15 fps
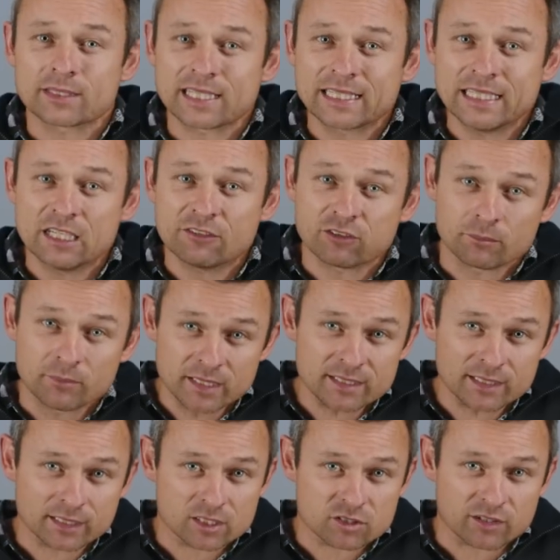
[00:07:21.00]
it's clear from
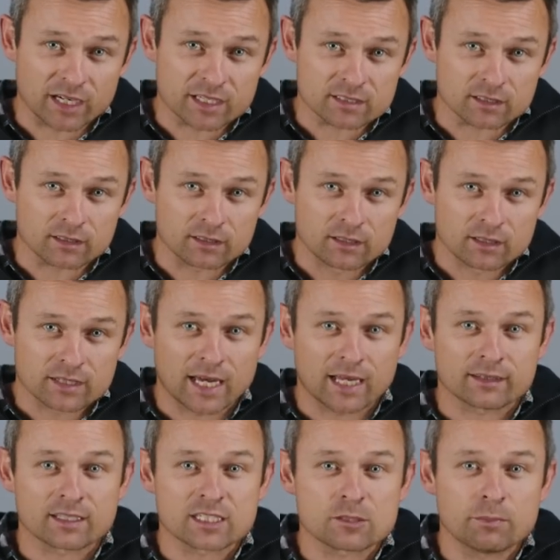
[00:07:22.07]
this illustration
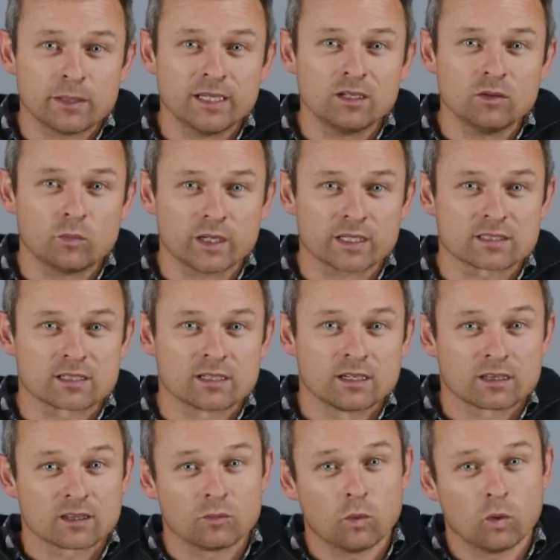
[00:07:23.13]
that the speed at which
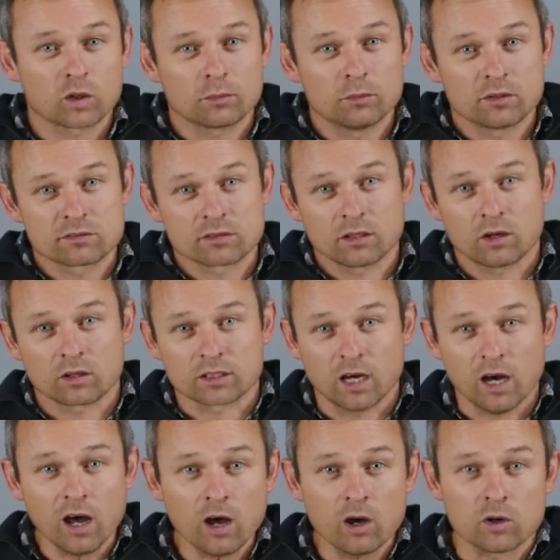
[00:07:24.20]
the water moves along the
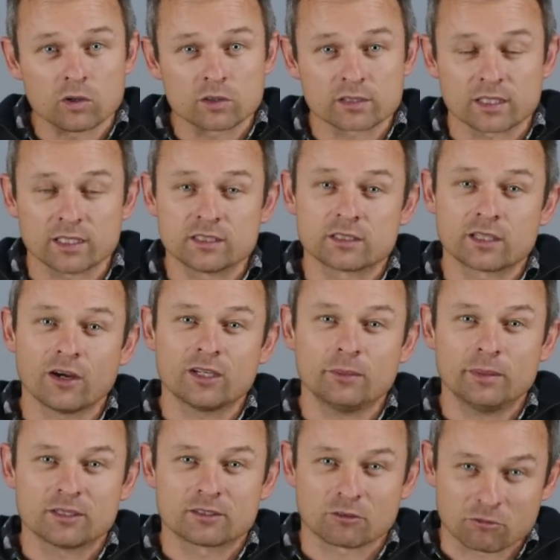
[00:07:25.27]
hose is going to
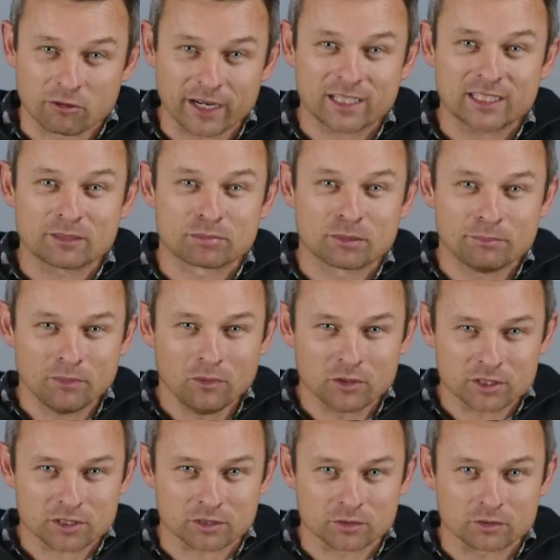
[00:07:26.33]
be directly
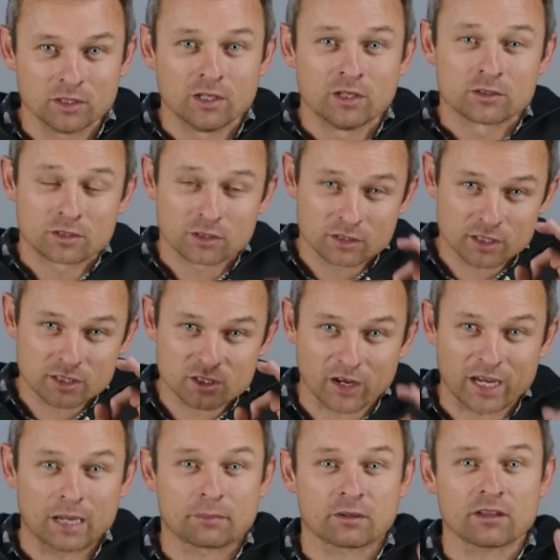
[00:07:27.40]
proportional to the
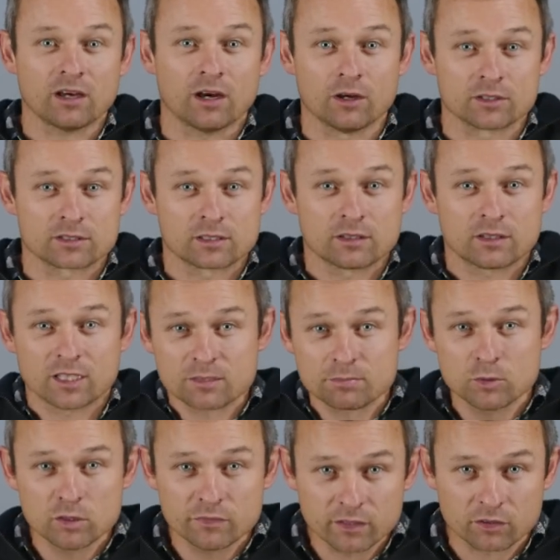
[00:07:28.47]
diameter of the hose that it's
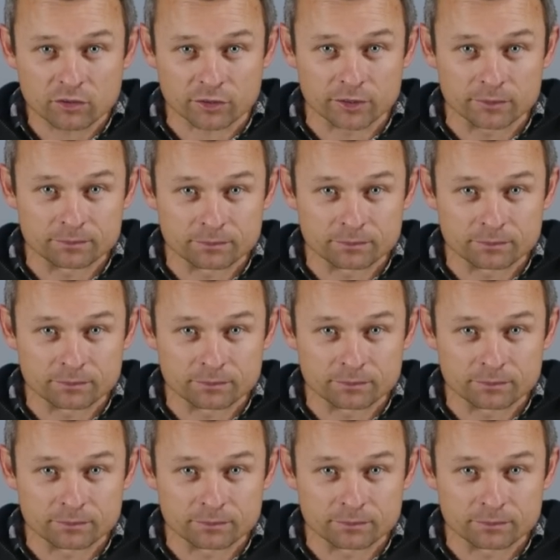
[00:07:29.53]
moving through.